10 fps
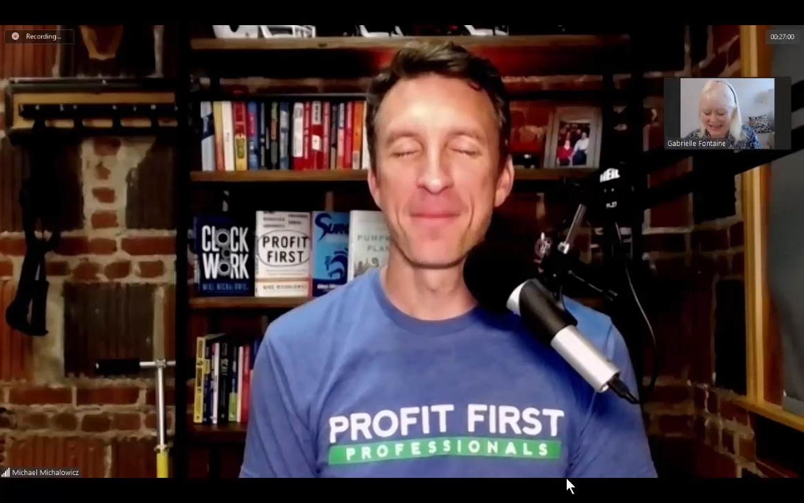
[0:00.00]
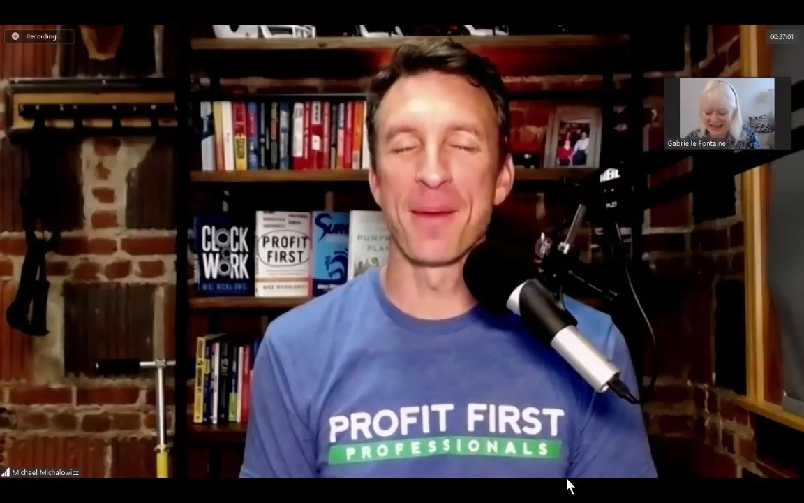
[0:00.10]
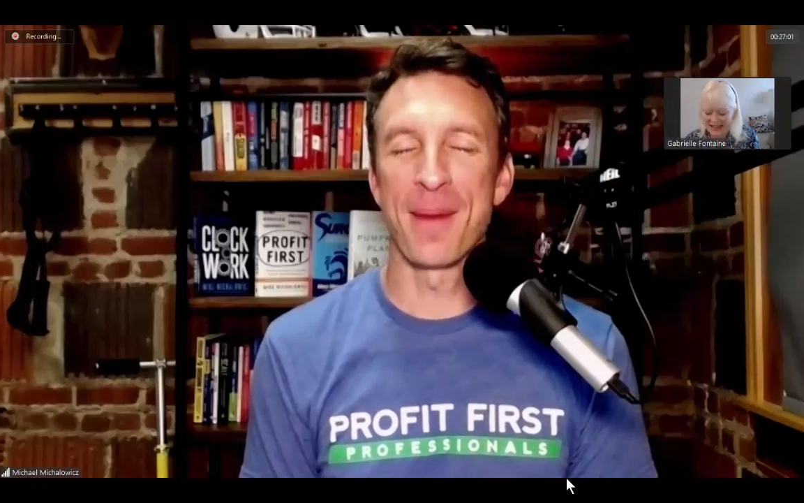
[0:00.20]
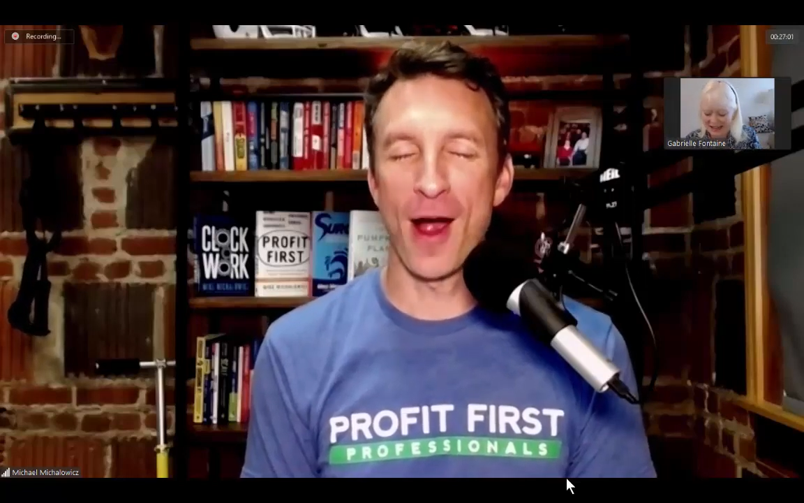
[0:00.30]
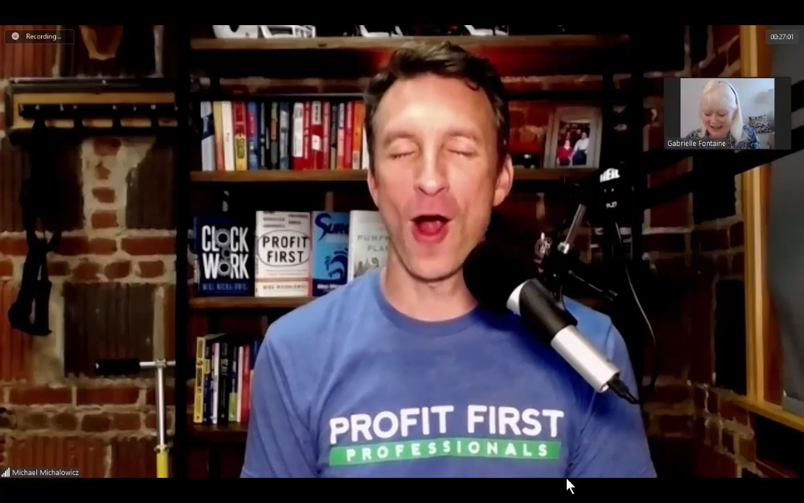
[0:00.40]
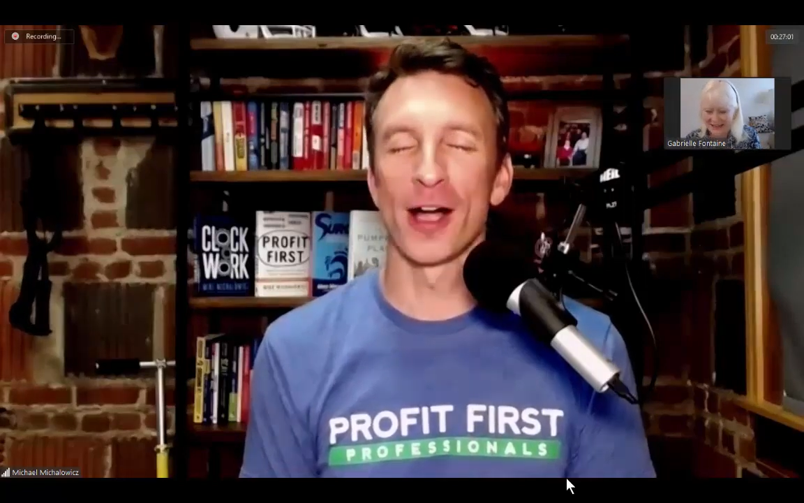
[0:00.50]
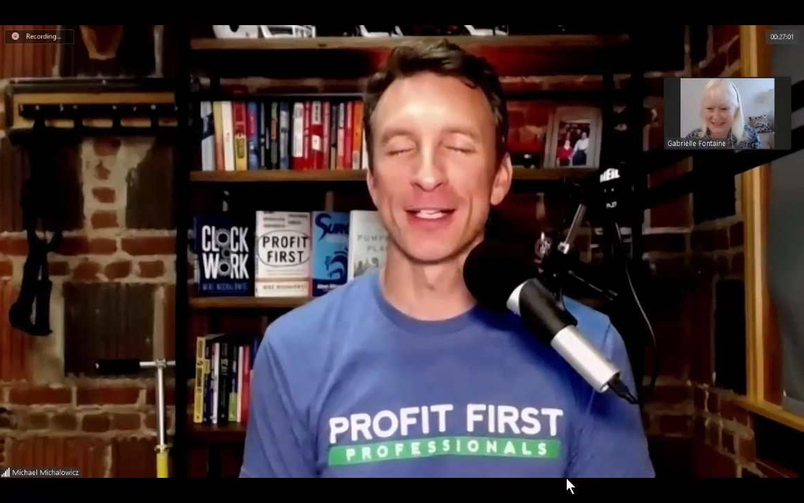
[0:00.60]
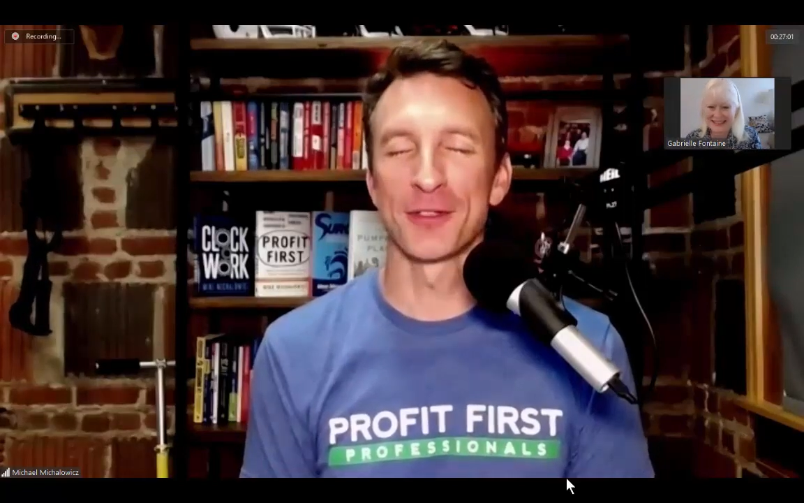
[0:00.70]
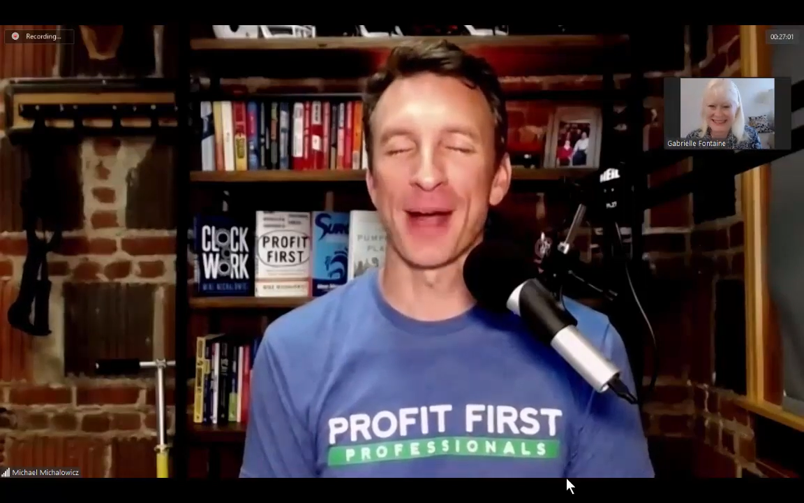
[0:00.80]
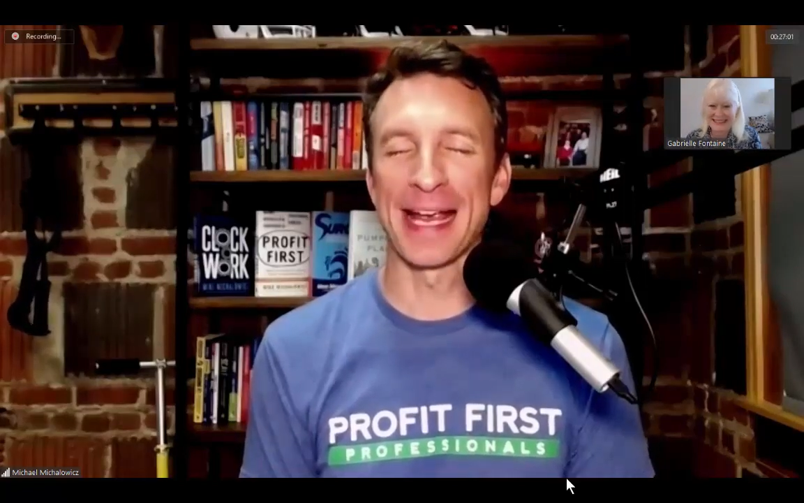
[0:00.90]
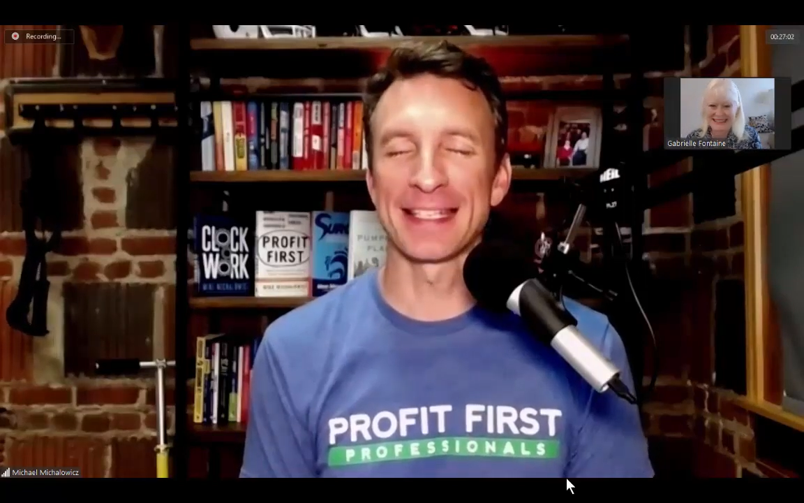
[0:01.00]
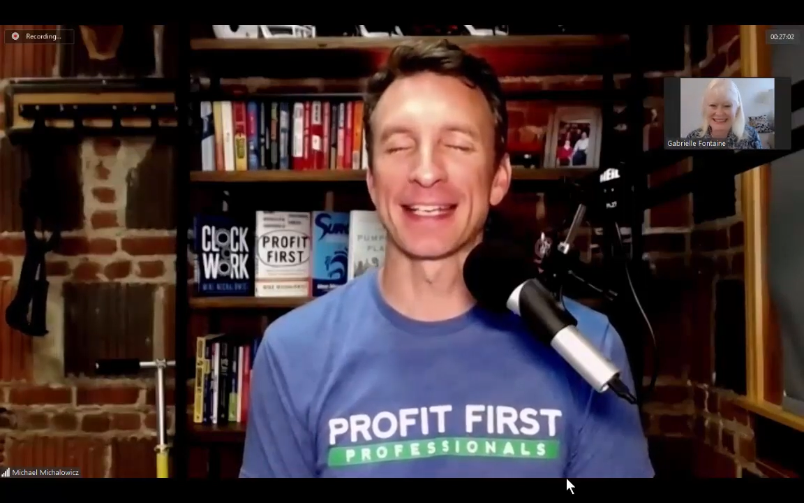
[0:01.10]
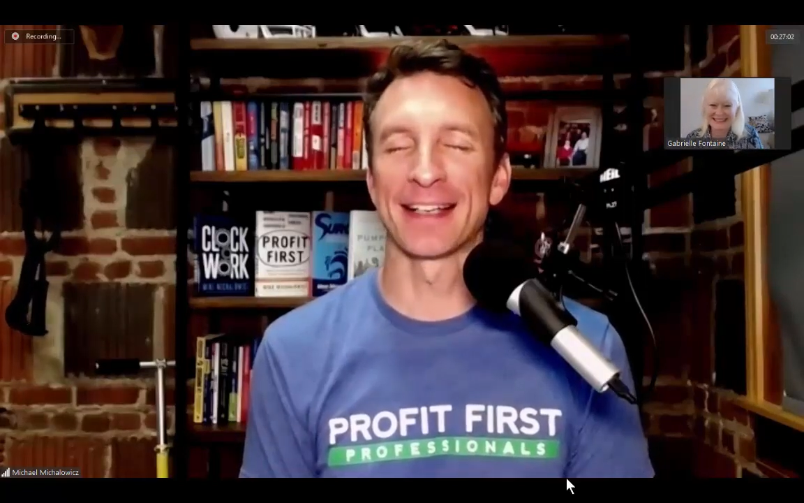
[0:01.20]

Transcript: But my heart is racing.